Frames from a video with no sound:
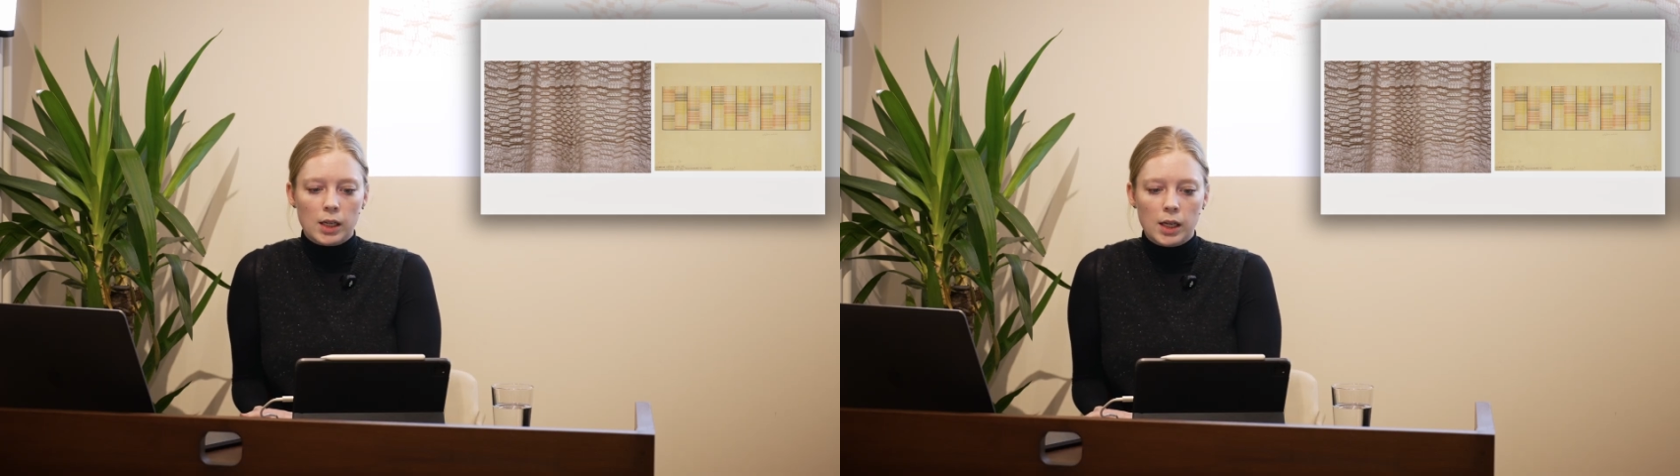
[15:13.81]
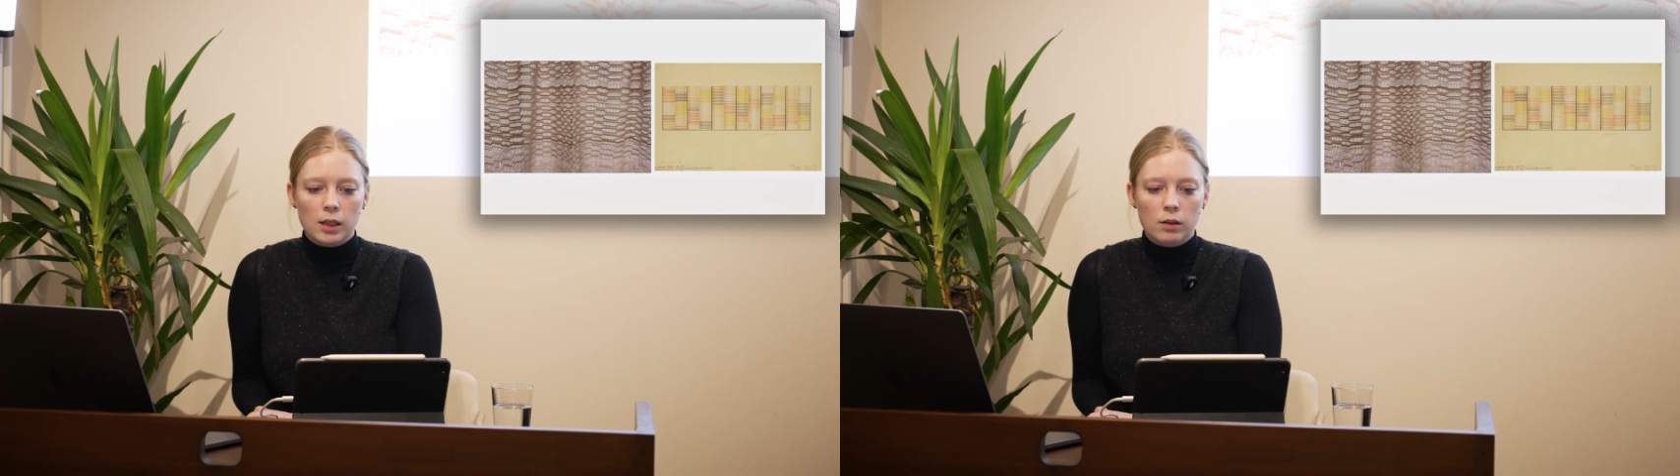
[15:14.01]

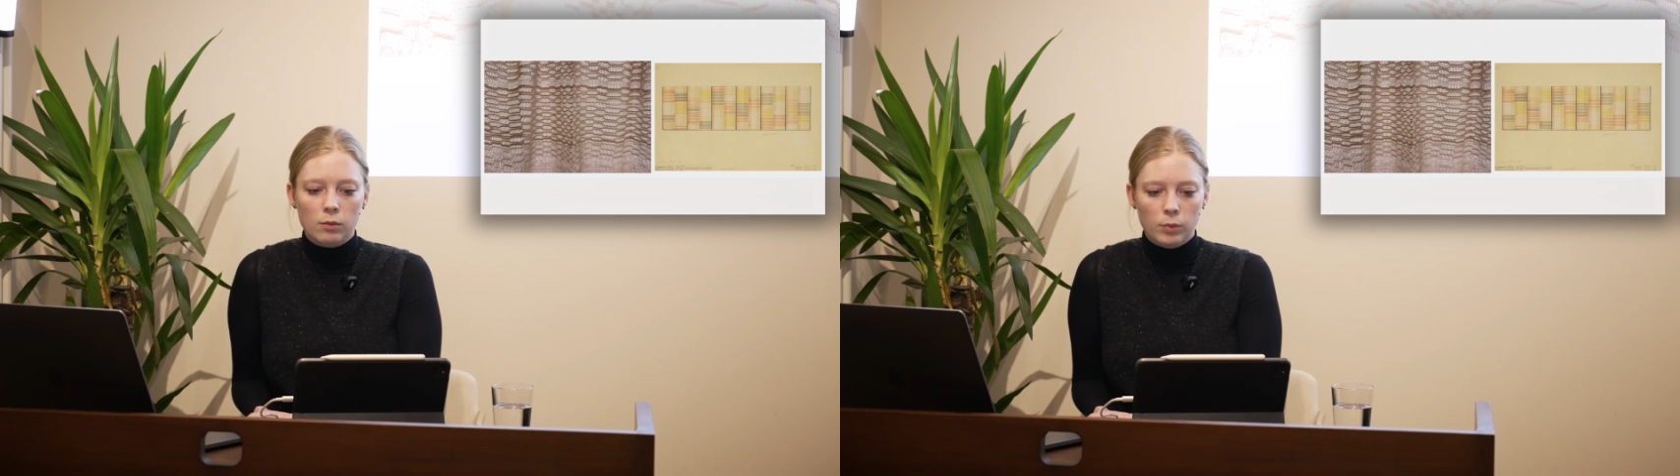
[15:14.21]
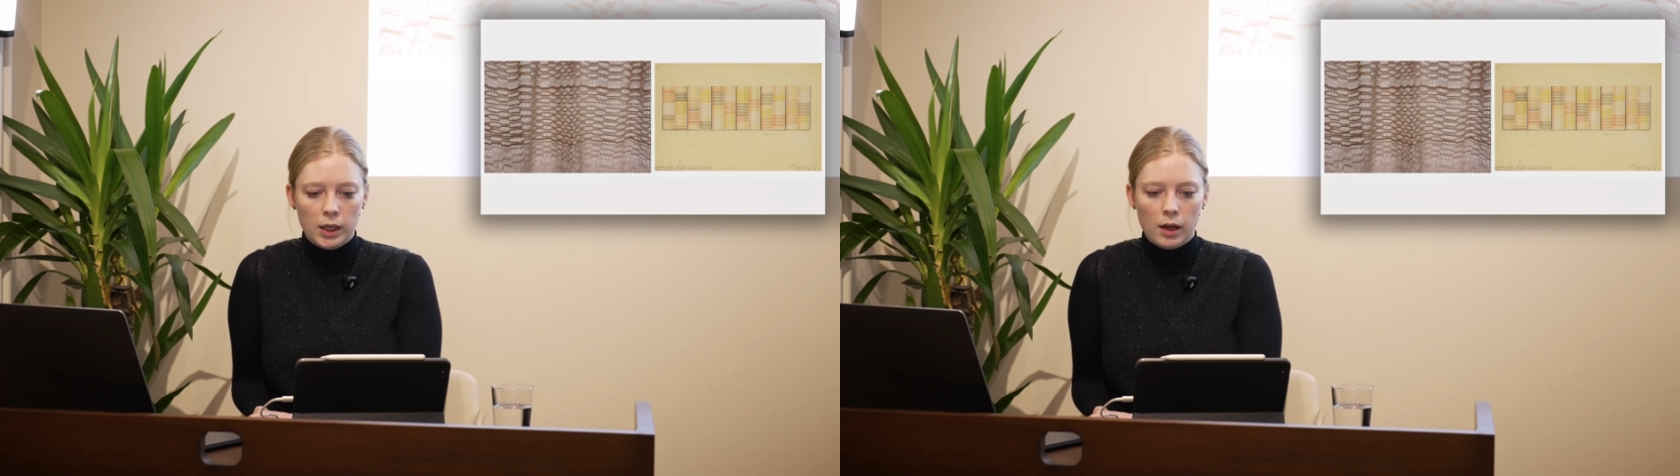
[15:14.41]

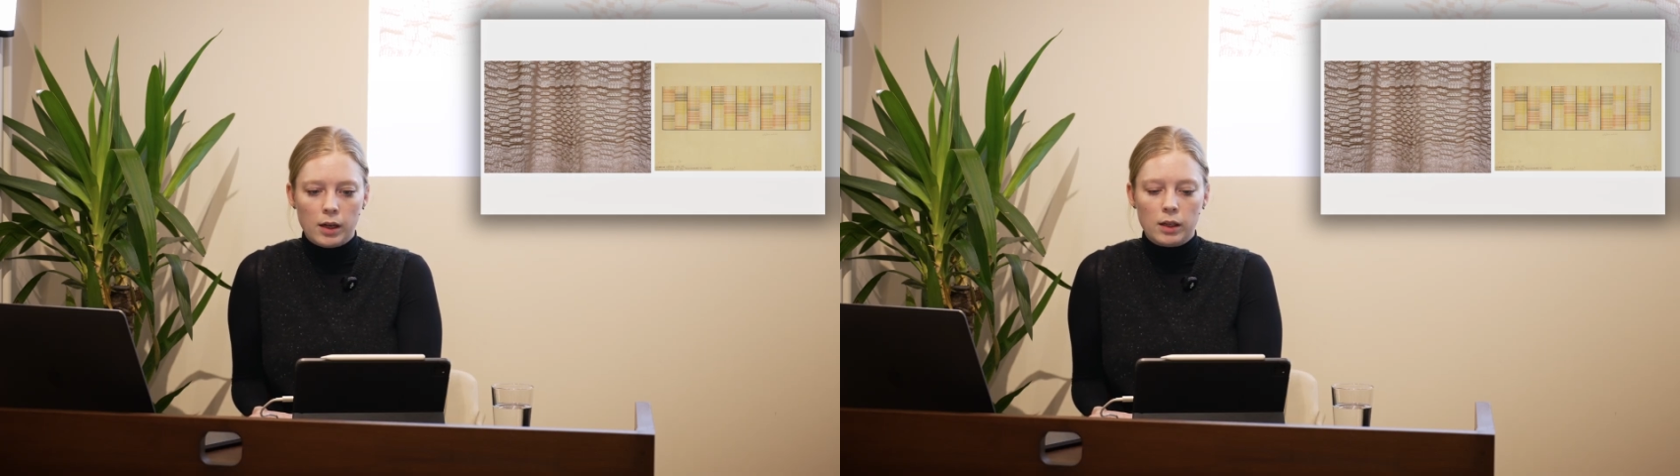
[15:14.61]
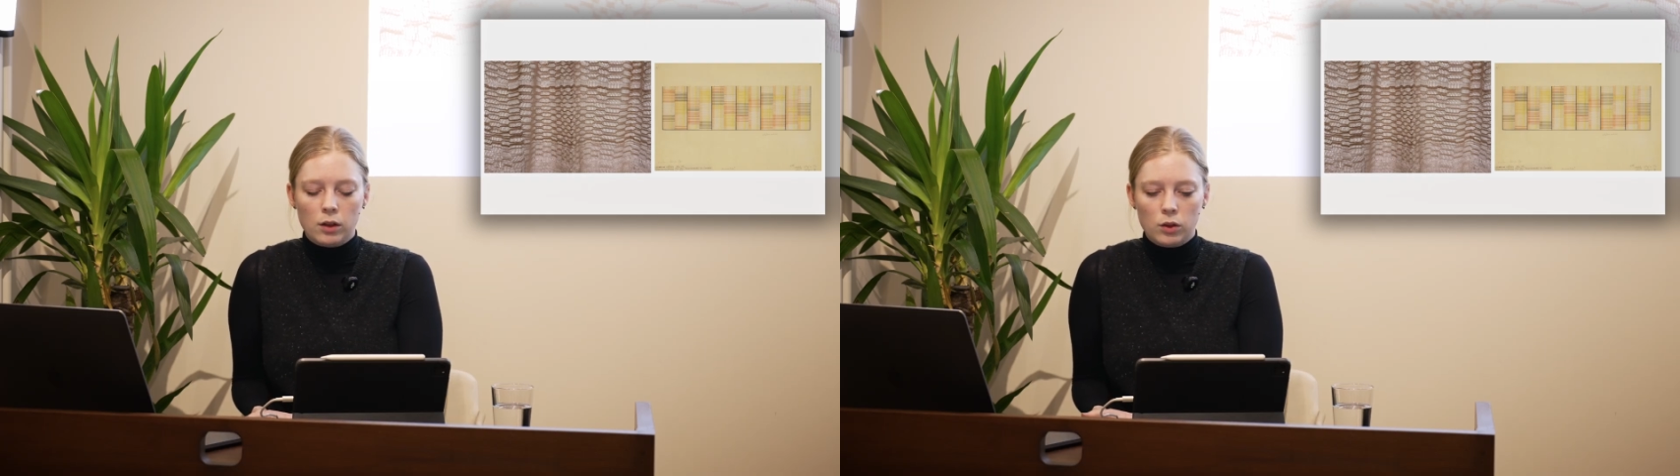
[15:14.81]
hidden
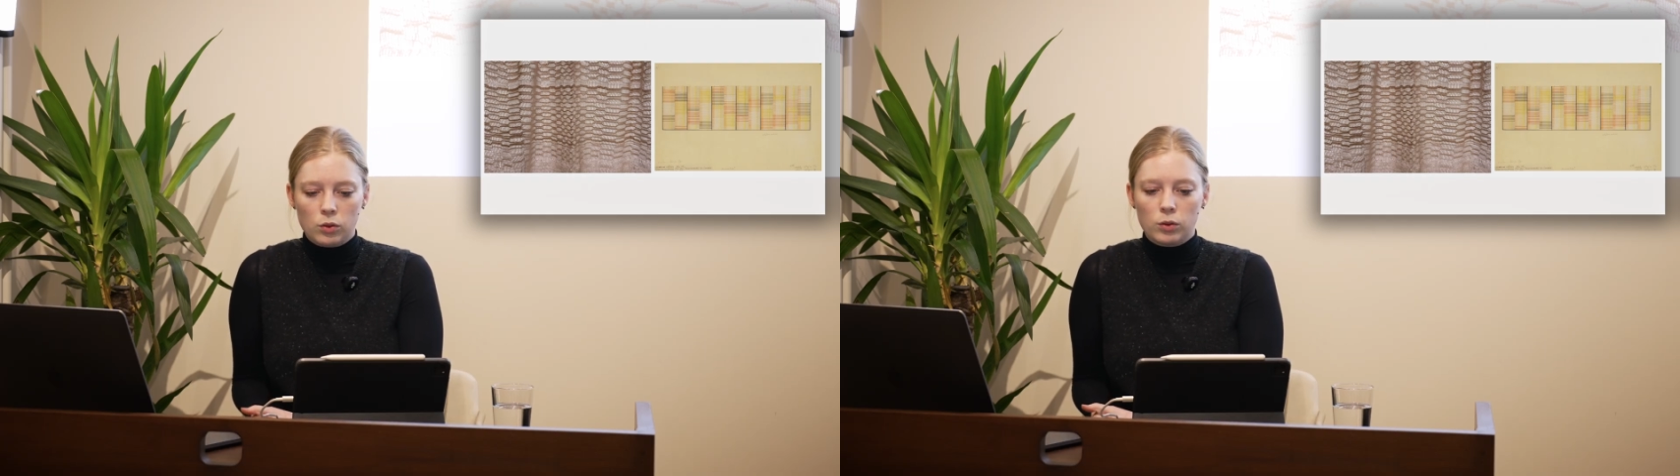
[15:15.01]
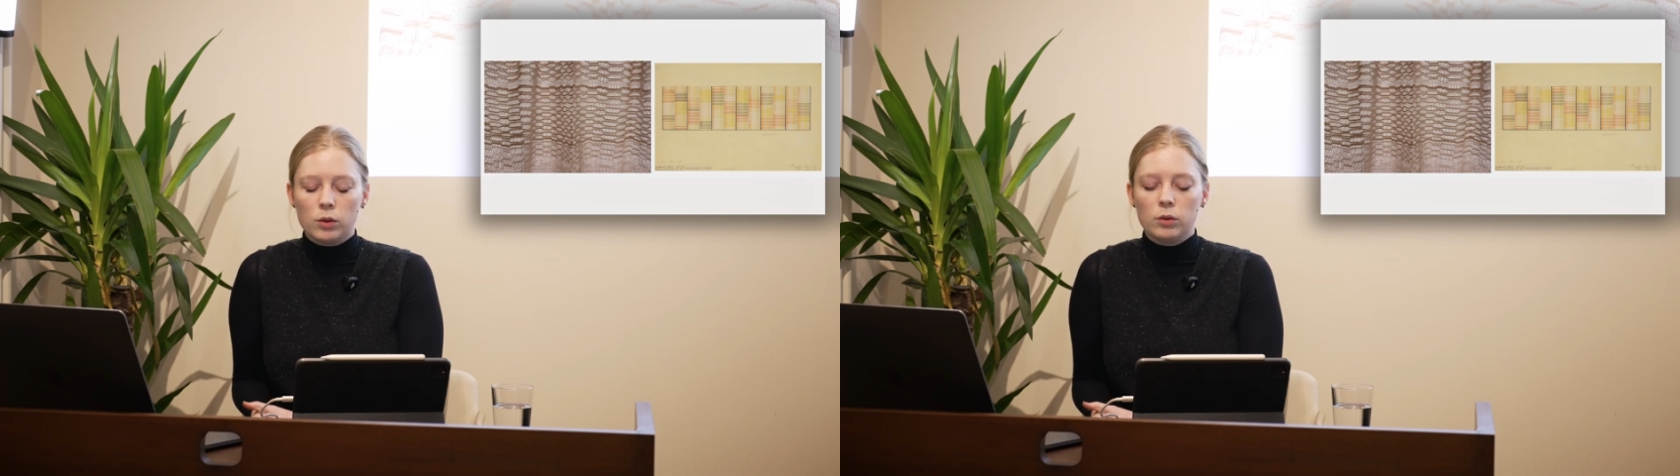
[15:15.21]
behind the
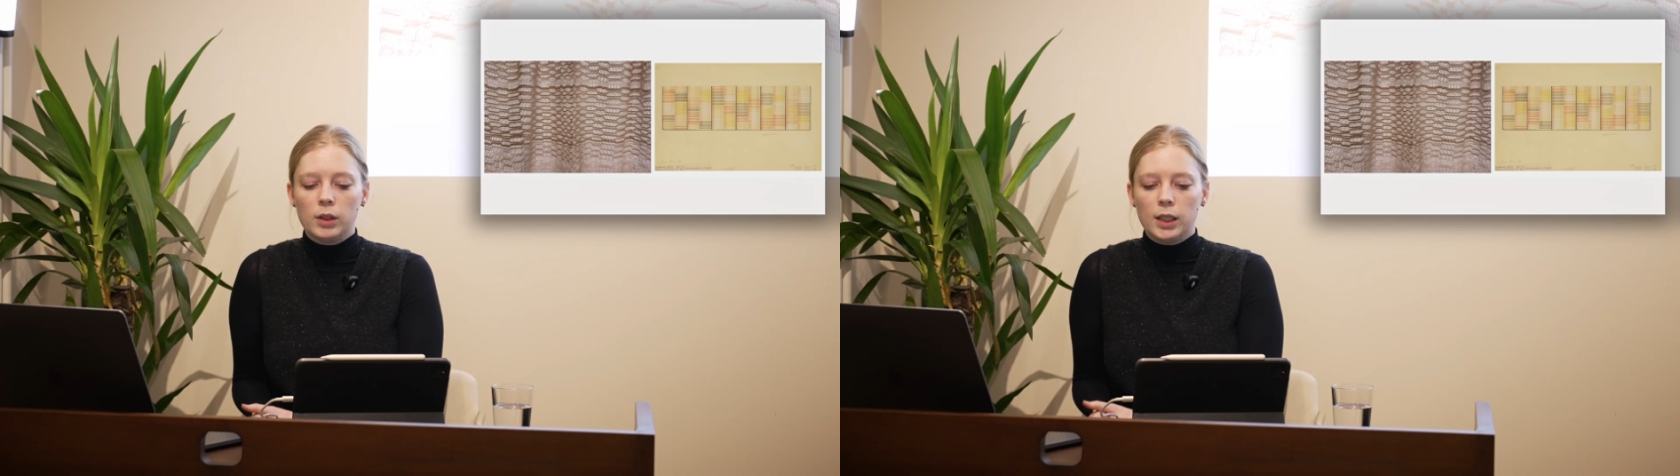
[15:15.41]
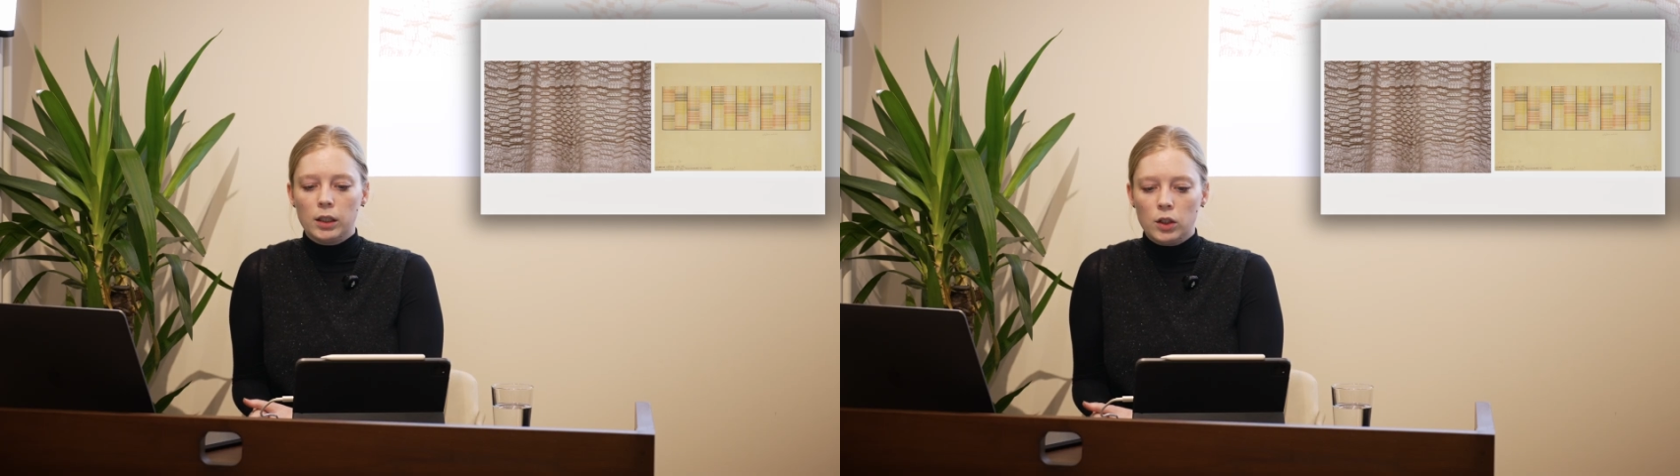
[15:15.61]

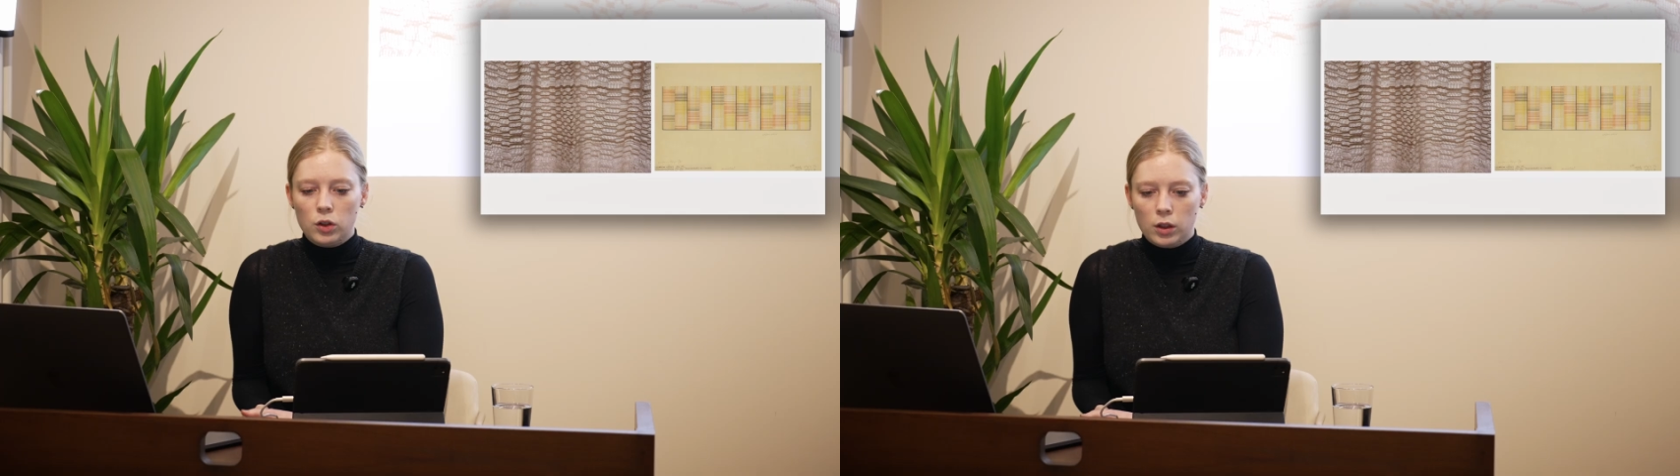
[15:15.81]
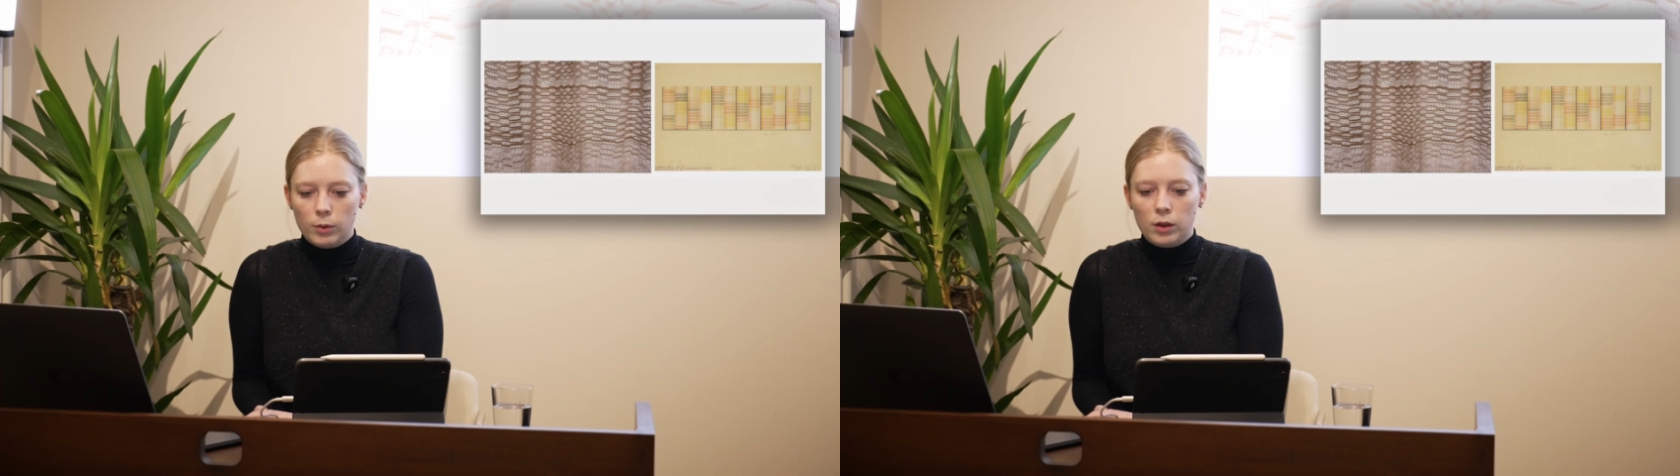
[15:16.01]
true and
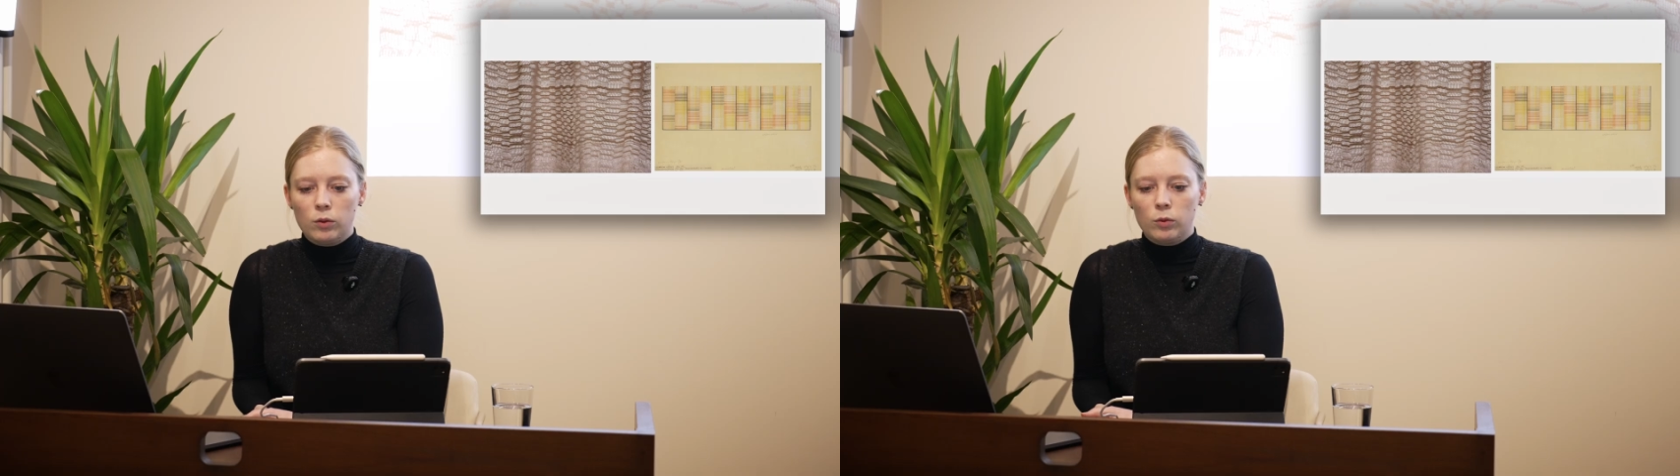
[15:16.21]
legitimate